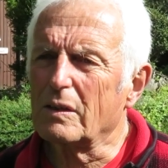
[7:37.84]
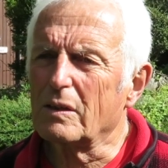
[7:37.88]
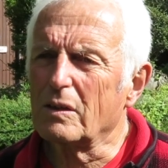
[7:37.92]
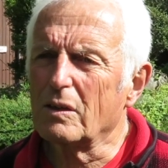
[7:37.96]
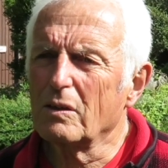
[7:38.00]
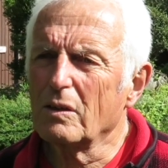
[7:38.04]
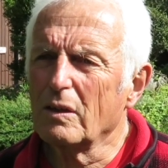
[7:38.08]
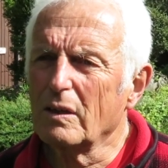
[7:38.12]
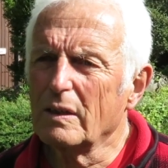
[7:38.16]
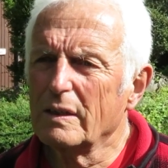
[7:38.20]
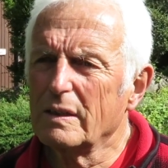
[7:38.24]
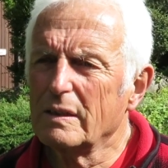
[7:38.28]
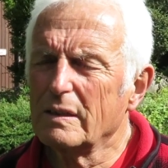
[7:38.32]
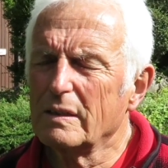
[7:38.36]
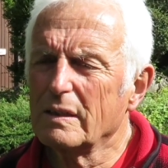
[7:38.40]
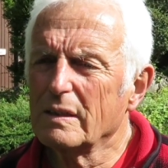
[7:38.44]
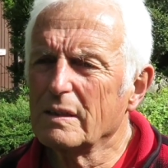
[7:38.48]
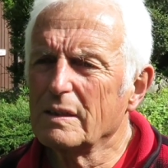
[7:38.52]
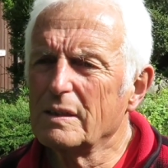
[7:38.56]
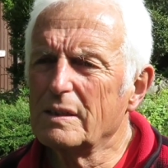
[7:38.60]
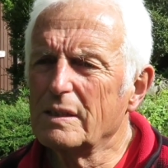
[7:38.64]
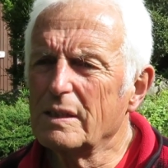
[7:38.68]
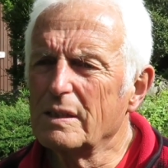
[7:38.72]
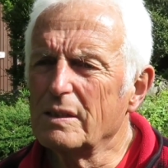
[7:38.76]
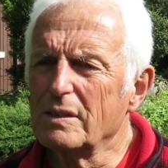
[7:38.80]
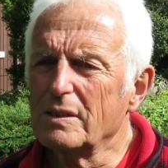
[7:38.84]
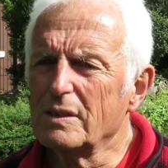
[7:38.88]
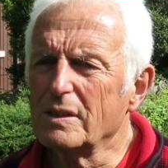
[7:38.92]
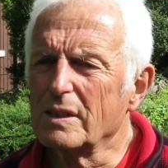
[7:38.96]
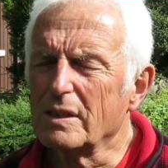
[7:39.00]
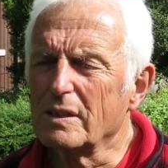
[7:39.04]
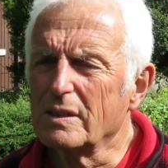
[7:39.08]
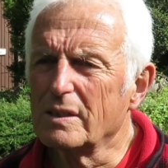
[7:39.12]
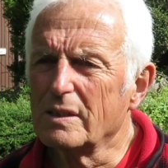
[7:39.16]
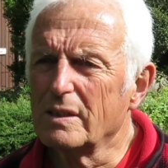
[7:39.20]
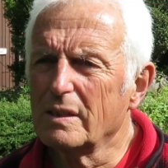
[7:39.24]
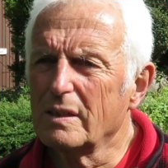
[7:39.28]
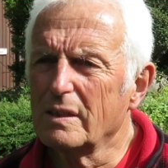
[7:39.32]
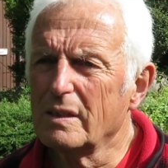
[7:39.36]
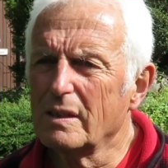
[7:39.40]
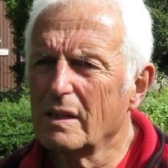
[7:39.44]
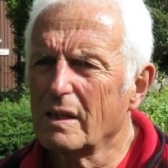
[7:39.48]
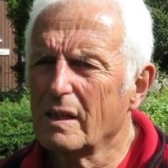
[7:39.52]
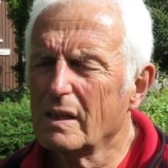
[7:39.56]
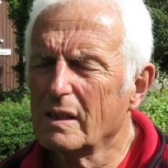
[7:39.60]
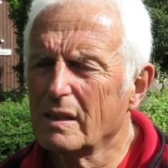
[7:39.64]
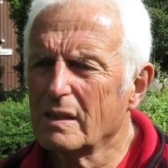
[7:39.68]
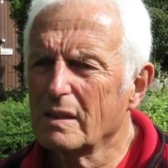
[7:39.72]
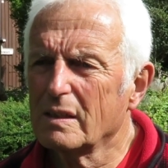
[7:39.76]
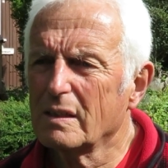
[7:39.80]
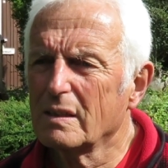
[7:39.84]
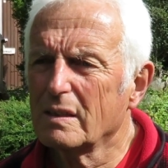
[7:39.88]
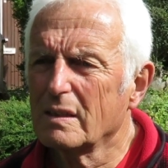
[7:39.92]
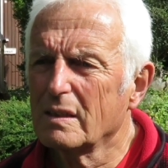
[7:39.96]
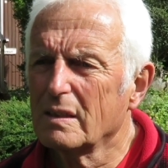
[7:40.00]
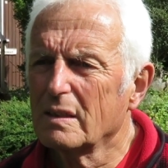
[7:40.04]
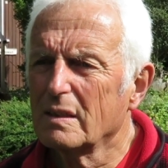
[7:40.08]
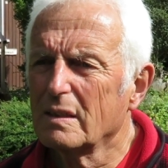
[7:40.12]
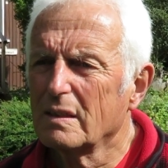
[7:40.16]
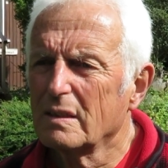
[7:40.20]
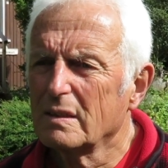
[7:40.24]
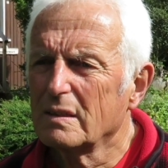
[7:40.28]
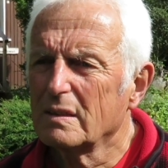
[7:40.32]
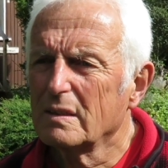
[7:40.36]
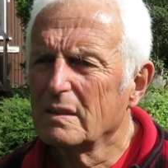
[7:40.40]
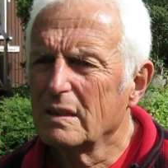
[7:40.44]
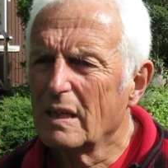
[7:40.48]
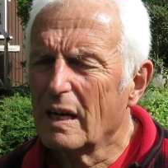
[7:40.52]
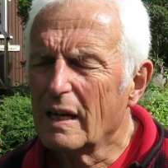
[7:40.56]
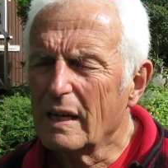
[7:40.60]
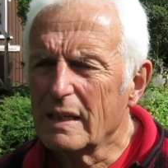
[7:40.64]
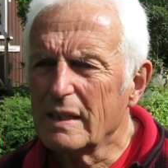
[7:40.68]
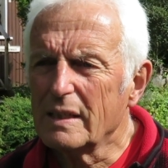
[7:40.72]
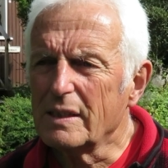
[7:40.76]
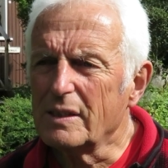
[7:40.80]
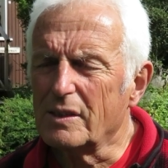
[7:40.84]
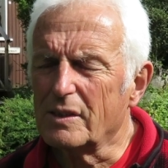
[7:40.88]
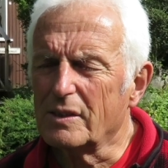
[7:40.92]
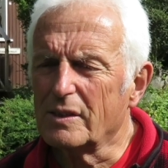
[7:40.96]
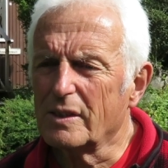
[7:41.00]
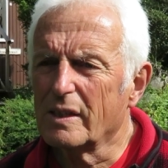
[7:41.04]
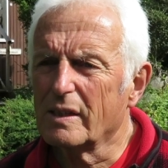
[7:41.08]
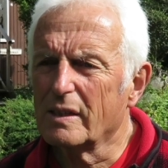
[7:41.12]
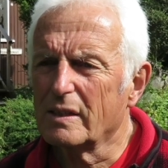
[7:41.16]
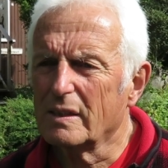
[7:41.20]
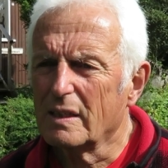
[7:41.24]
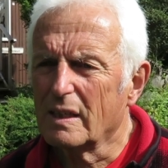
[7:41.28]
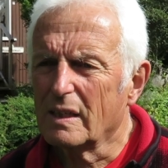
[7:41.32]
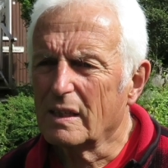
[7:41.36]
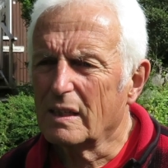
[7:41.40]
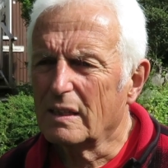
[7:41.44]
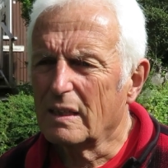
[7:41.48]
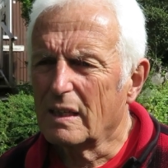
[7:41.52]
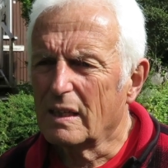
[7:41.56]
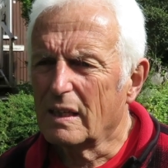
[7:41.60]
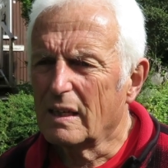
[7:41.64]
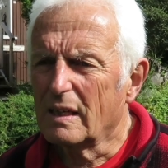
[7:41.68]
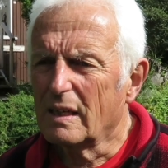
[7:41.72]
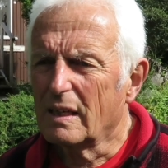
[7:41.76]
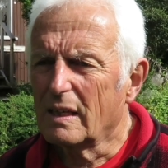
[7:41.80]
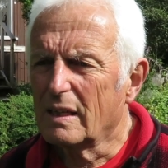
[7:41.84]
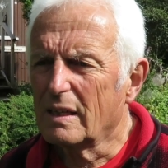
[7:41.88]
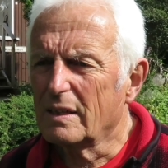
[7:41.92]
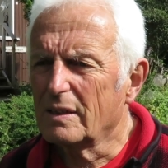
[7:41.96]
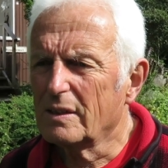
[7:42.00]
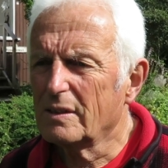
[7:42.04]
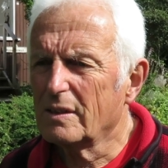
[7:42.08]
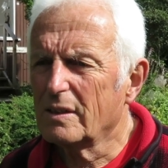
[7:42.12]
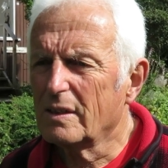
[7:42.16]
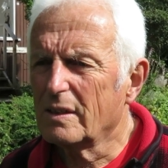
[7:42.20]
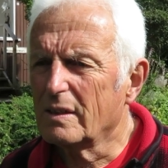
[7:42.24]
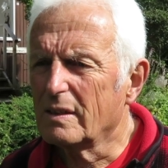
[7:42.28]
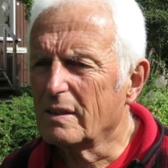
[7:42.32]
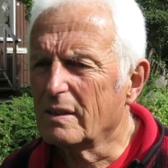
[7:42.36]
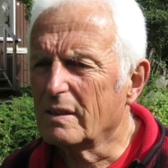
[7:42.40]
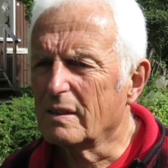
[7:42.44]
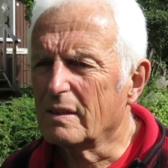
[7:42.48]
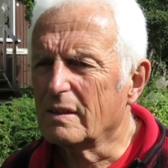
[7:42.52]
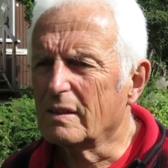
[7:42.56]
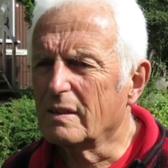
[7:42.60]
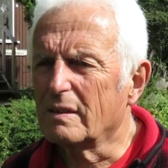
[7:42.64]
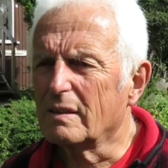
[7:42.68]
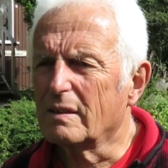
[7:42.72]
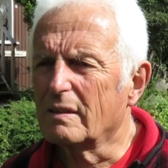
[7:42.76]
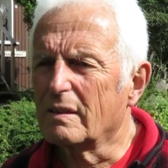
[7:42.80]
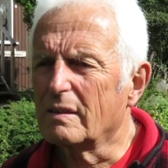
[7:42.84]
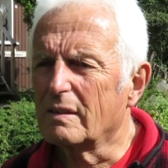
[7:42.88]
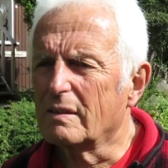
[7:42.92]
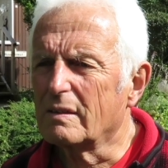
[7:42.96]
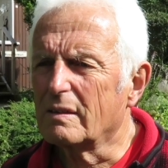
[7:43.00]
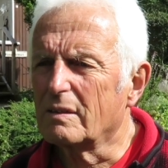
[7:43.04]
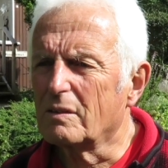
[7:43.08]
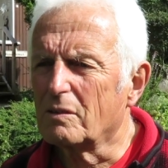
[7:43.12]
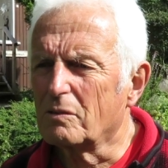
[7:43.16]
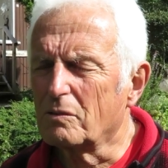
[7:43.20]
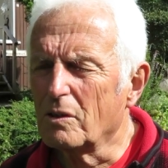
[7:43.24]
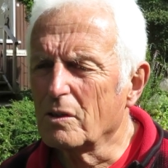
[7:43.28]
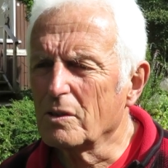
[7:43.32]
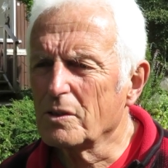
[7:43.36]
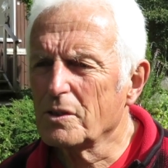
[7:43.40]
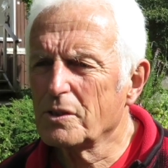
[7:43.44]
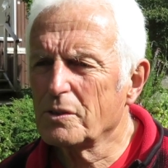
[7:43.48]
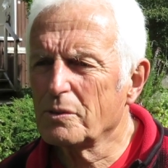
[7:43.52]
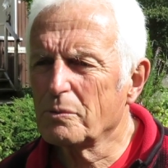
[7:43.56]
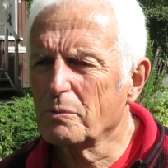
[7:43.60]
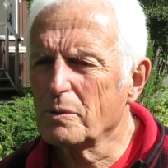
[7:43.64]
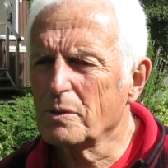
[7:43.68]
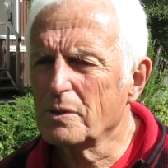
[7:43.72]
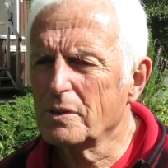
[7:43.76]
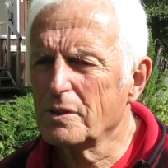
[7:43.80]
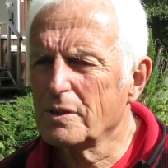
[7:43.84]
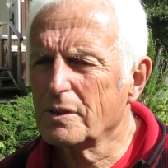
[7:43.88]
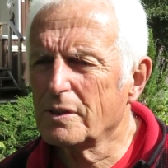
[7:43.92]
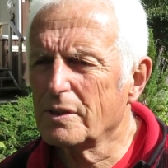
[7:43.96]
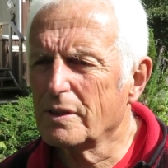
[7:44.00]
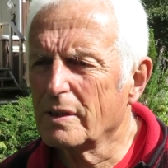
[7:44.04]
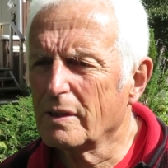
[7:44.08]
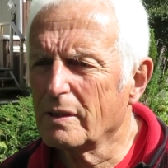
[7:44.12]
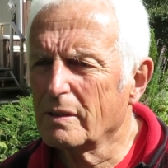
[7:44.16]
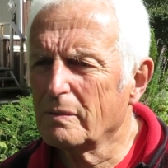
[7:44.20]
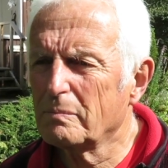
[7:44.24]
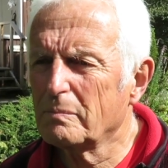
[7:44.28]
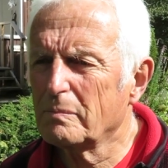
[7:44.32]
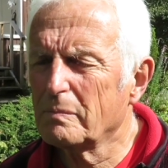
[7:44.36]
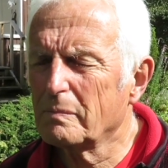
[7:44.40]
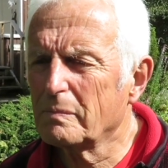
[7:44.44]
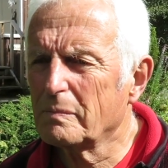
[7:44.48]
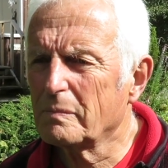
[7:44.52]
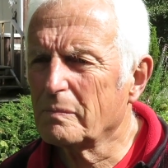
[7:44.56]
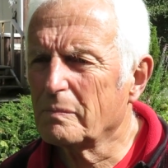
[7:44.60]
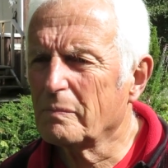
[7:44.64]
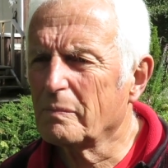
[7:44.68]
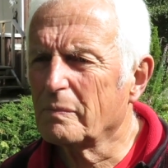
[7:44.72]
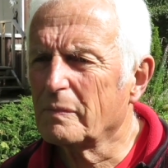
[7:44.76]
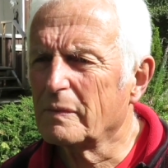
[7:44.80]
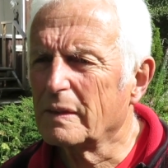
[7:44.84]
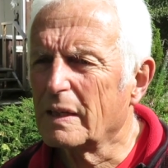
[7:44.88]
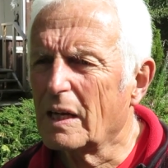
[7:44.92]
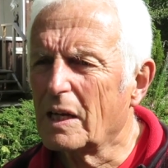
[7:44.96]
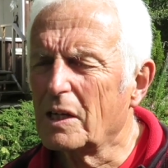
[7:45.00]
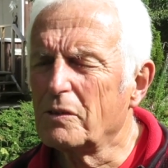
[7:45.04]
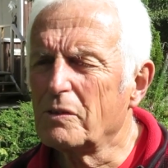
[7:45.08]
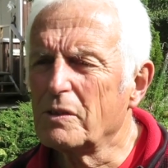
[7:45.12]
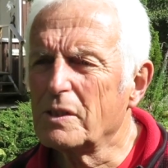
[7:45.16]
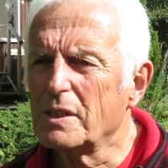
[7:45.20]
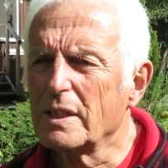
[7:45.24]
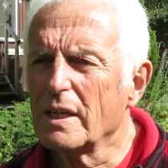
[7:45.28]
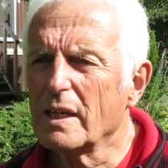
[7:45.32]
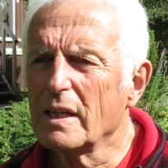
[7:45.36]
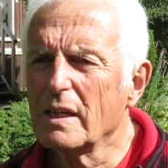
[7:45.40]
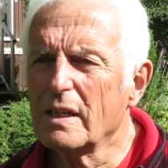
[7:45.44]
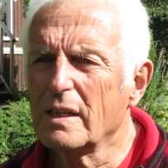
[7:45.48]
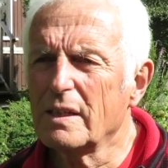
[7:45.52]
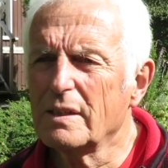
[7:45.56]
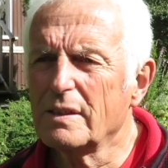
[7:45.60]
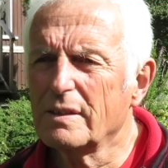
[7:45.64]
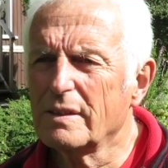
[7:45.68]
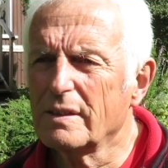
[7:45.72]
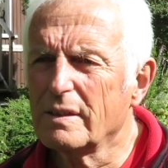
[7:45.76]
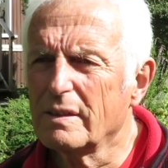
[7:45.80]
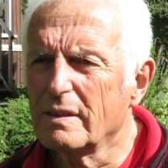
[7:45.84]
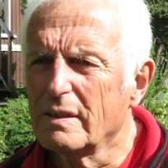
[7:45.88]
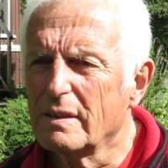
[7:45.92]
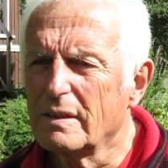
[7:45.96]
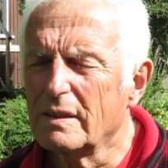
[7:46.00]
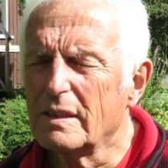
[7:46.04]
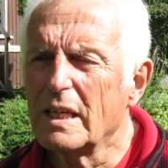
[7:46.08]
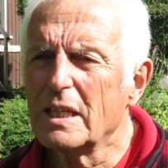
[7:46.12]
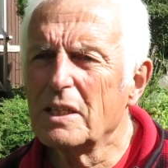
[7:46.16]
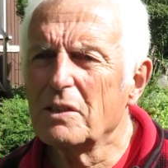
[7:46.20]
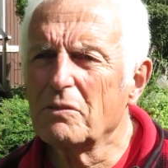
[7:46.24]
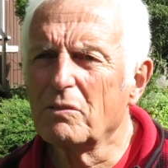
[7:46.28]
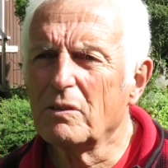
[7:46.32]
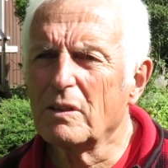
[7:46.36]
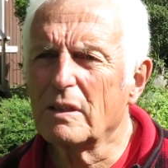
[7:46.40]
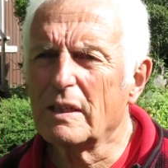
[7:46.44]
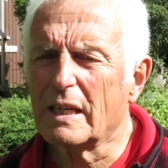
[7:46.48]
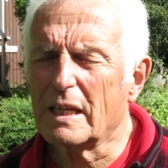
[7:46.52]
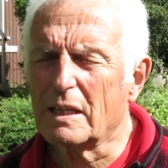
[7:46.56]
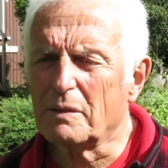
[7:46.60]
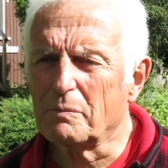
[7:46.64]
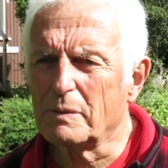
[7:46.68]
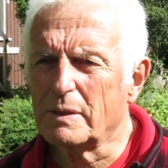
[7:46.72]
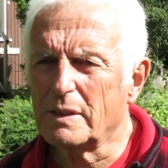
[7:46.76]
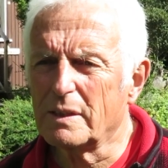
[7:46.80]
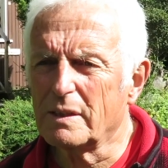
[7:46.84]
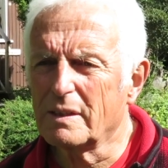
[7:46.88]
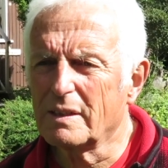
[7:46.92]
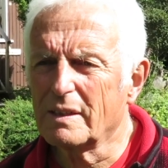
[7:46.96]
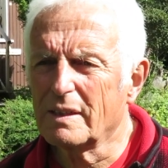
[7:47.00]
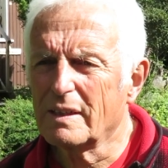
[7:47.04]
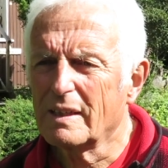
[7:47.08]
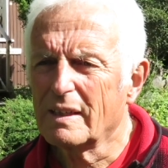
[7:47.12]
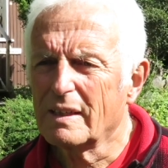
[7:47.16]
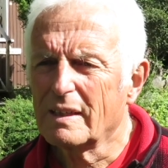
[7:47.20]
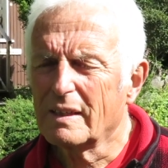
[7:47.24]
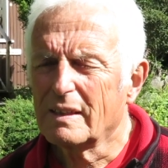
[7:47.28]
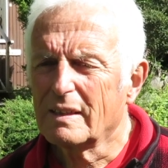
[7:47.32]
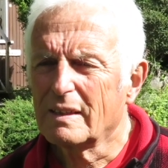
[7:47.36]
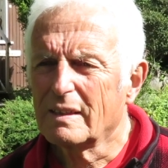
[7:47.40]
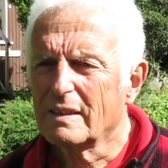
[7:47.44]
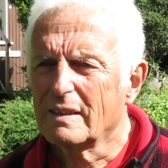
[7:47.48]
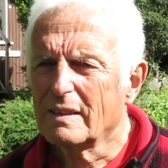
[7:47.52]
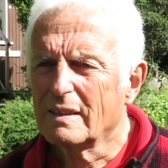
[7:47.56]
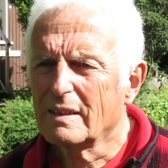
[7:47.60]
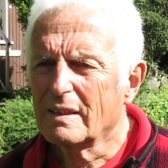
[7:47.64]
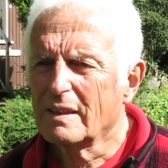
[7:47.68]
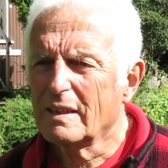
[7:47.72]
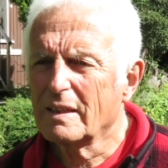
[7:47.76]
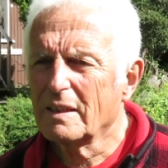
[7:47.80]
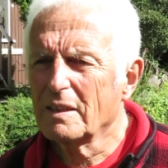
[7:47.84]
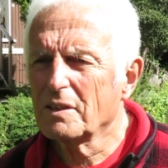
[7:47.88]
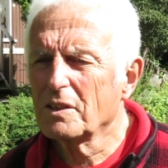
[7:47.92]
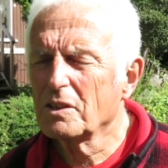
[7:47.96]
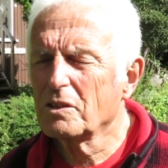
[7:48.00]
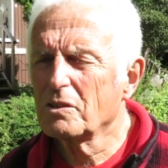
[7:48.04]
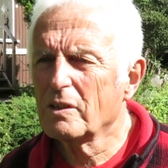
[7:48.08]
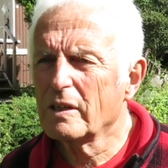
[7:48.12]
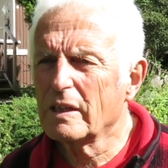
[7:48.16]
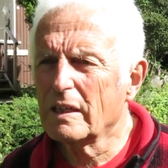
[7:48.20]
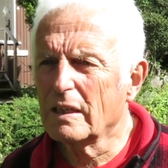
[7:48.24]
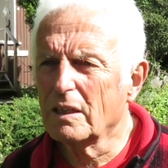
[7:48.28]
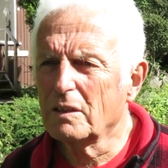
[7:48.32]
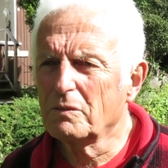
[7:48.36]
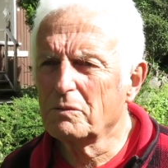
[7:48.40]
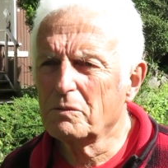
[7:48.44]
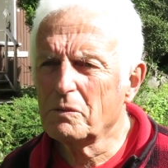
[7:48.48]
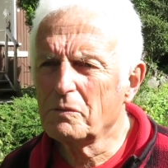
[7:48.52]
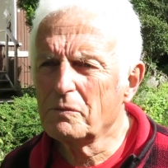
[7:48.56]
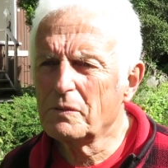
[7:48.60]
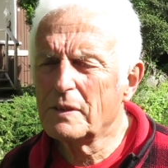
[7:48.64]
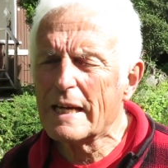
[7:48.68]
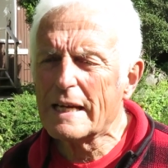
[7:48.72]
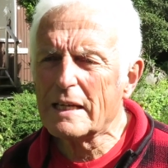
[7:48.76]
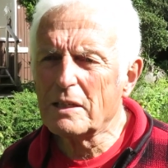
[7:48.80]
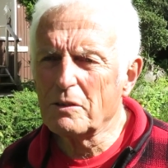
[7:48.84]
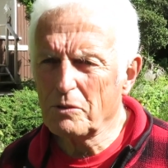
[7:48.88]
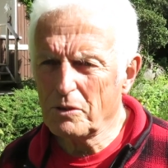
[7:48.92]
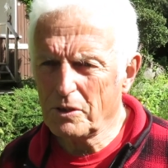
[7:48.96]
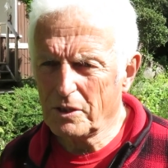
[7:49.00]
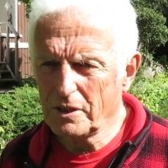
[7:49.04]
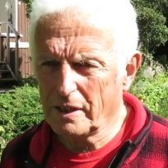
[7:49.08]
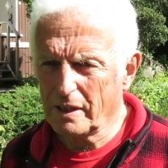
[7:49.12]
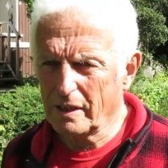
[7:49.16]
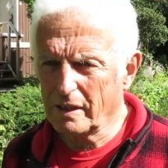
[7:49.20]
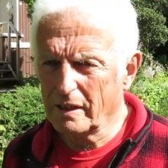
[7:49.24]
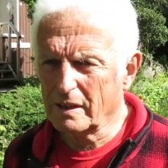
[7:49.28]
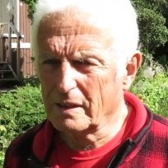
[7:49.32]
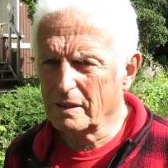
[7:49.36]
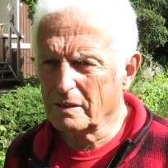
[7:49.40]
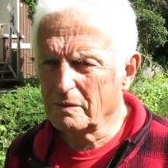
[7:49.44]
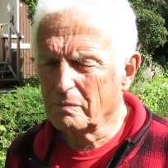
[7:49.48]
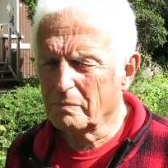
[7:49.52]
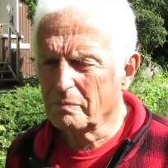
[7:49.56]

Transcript: early in 1968, and Ross was a retired naval captain. He had a great love of dowsing.